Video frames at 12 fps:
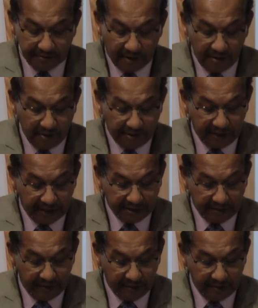The New
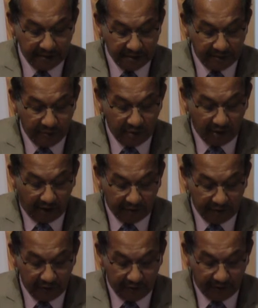Testament is the book of
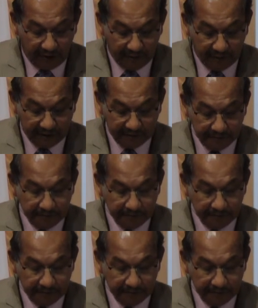fulfillment.